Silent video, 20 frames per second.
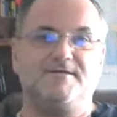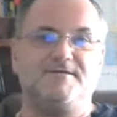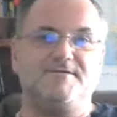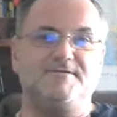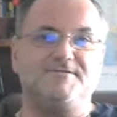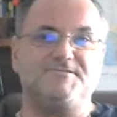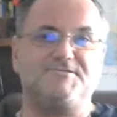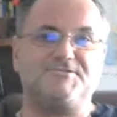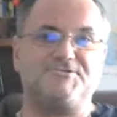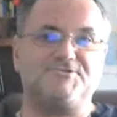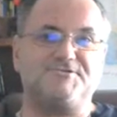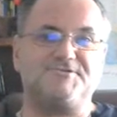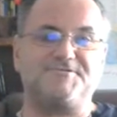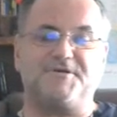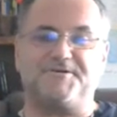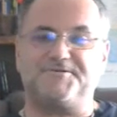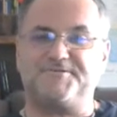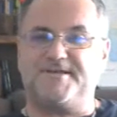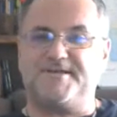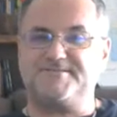is to
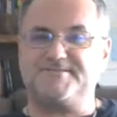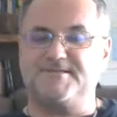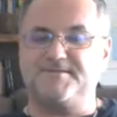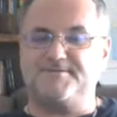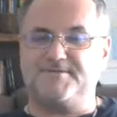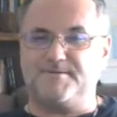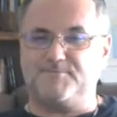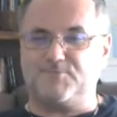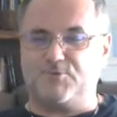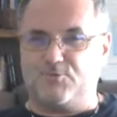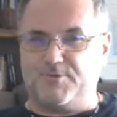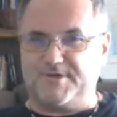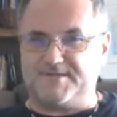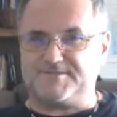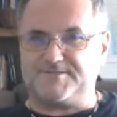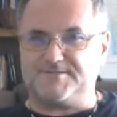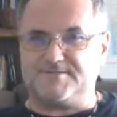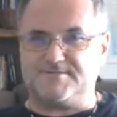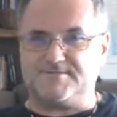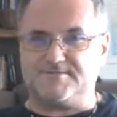start asking them
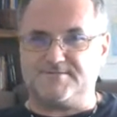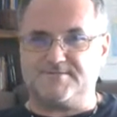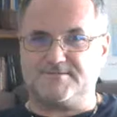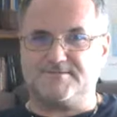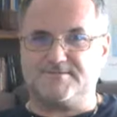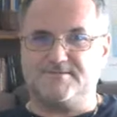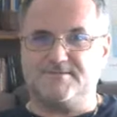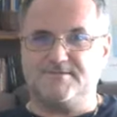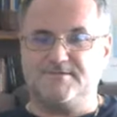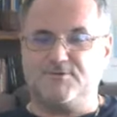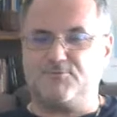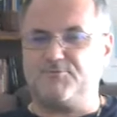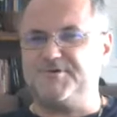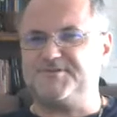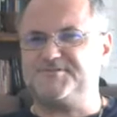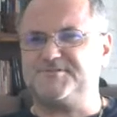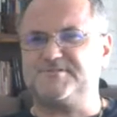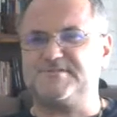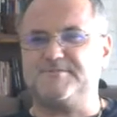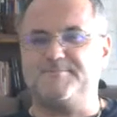questions.
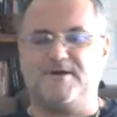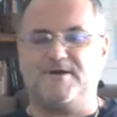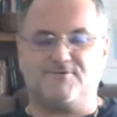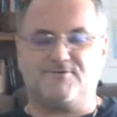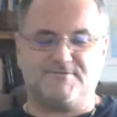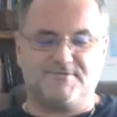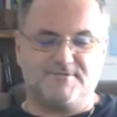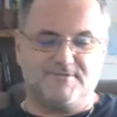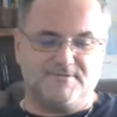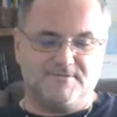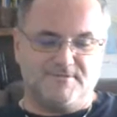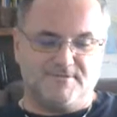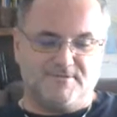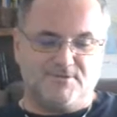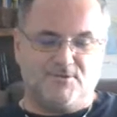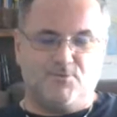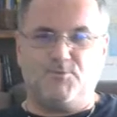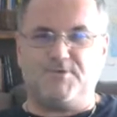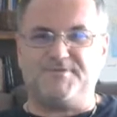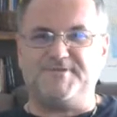Questions about
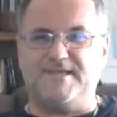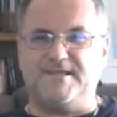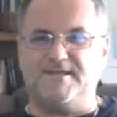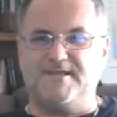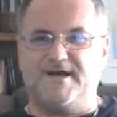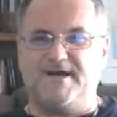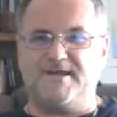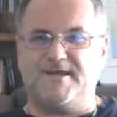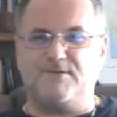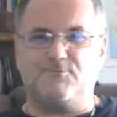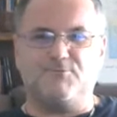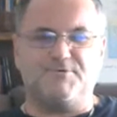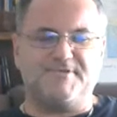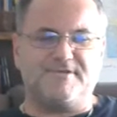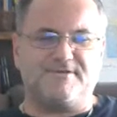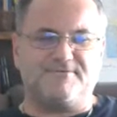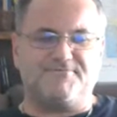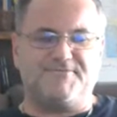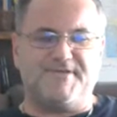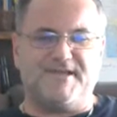what they like, what
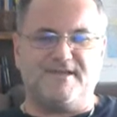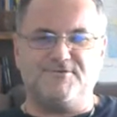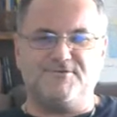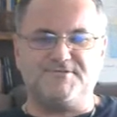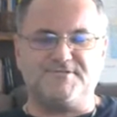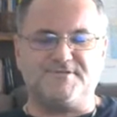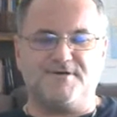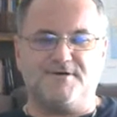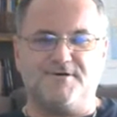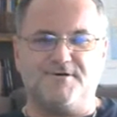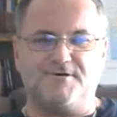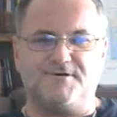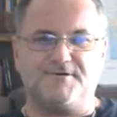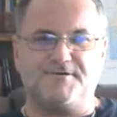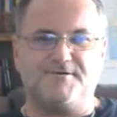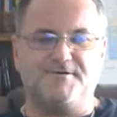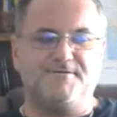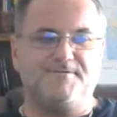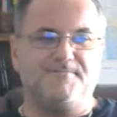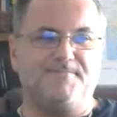their values
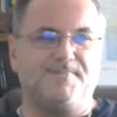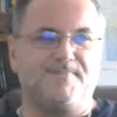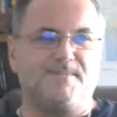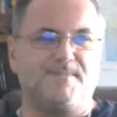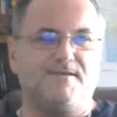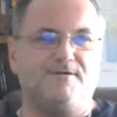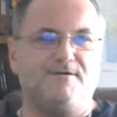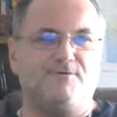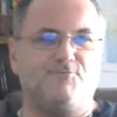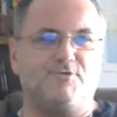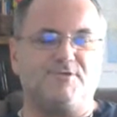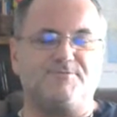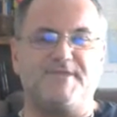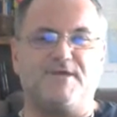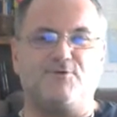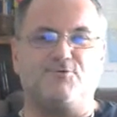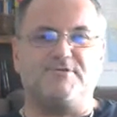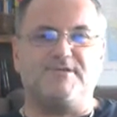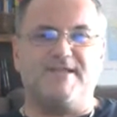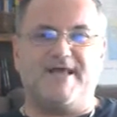are, what they
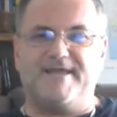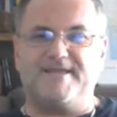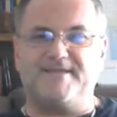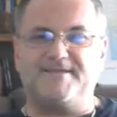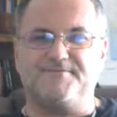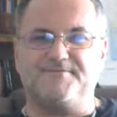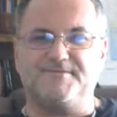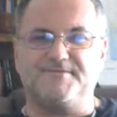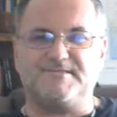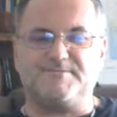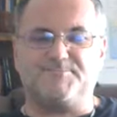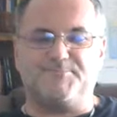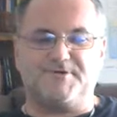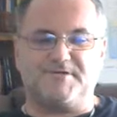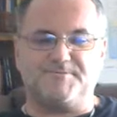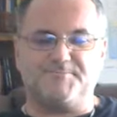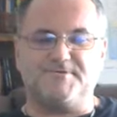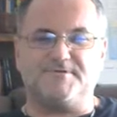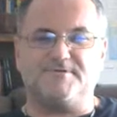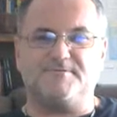would like in this
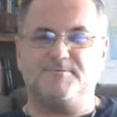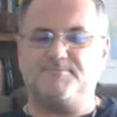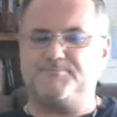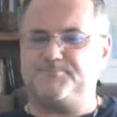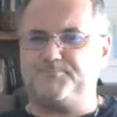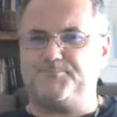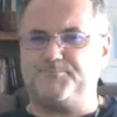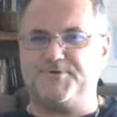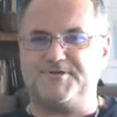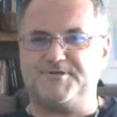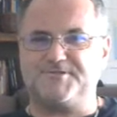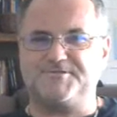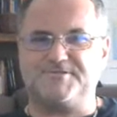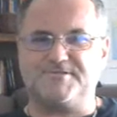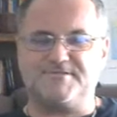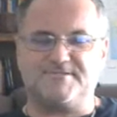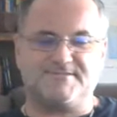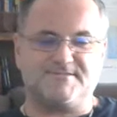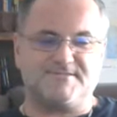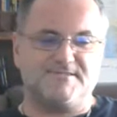
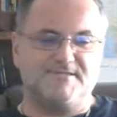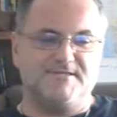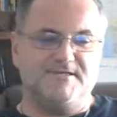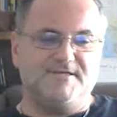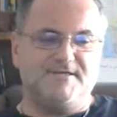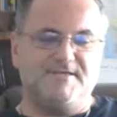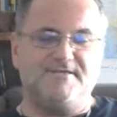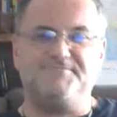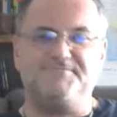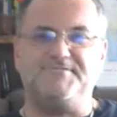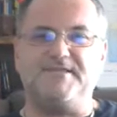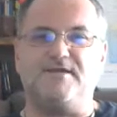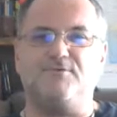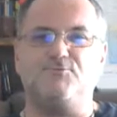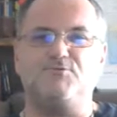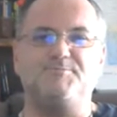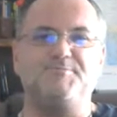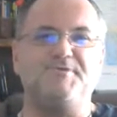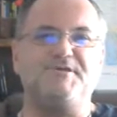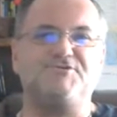purchase, if they
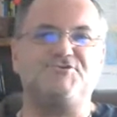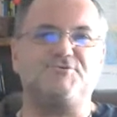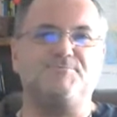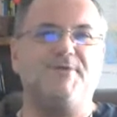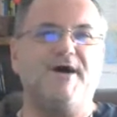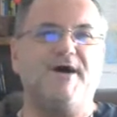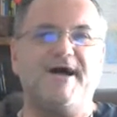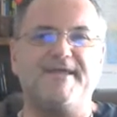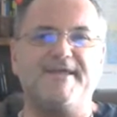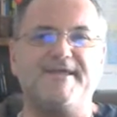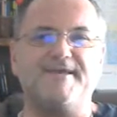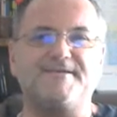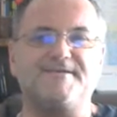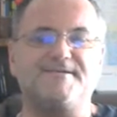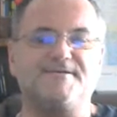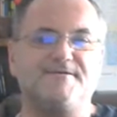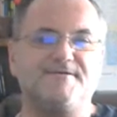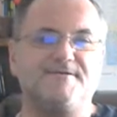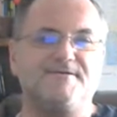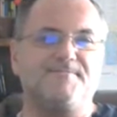would be to buy it,
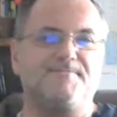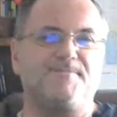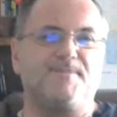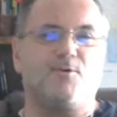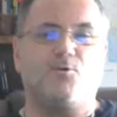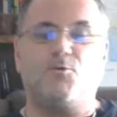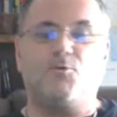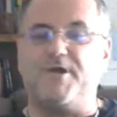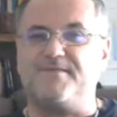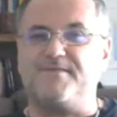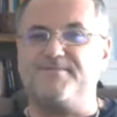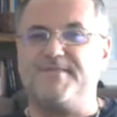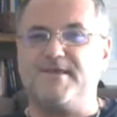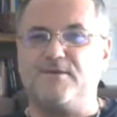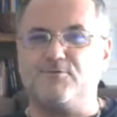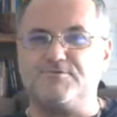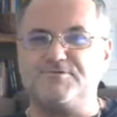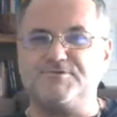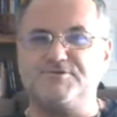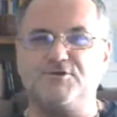when they
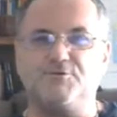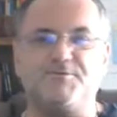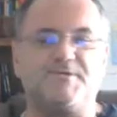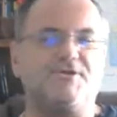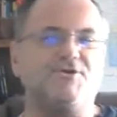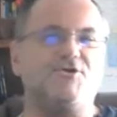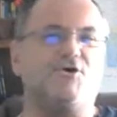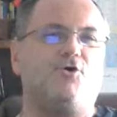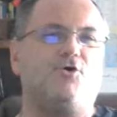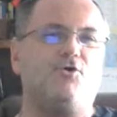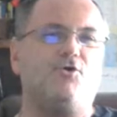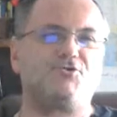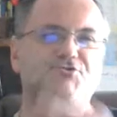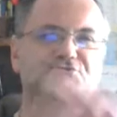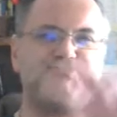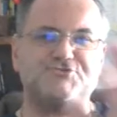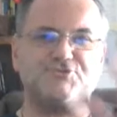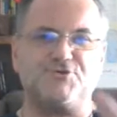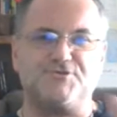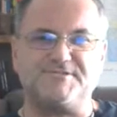would do it, all
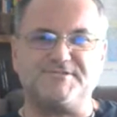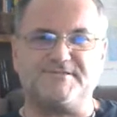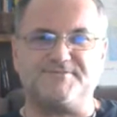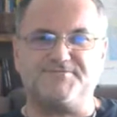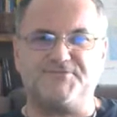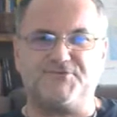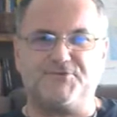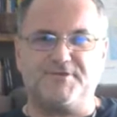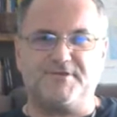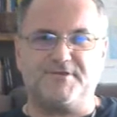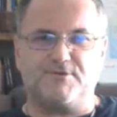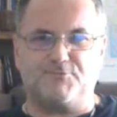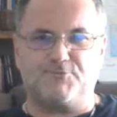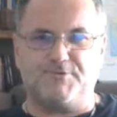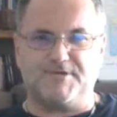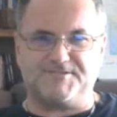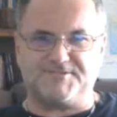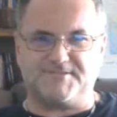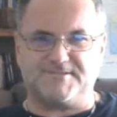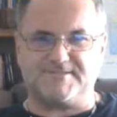sorts of tricky
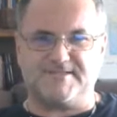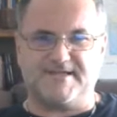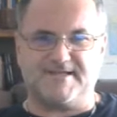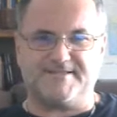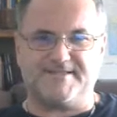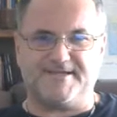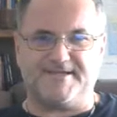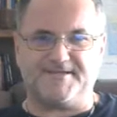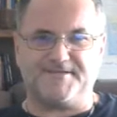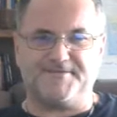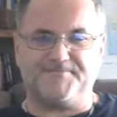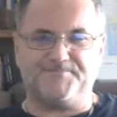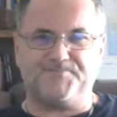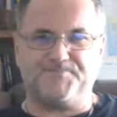questions like that,